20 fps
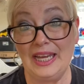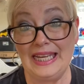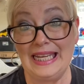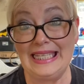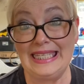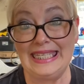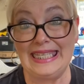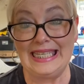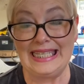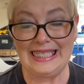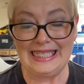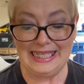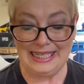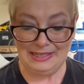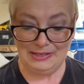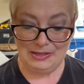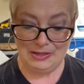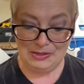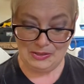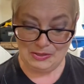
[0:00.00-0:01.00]
it at
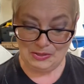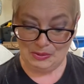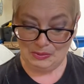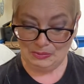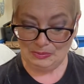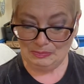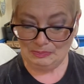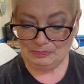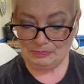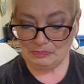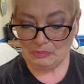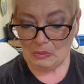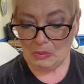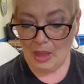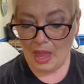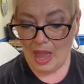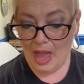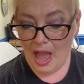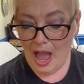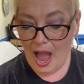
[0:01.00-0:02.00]
16 years old.
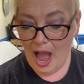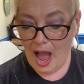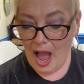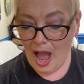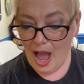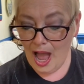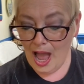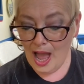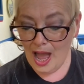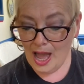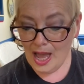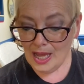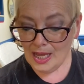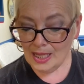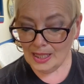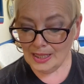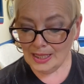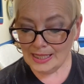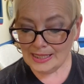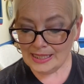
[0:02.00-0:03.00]

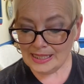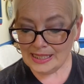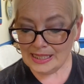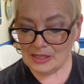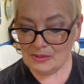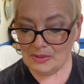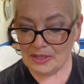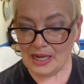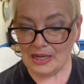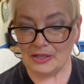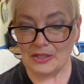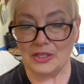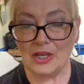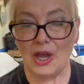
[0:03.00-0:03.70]
Uh, let's see what else.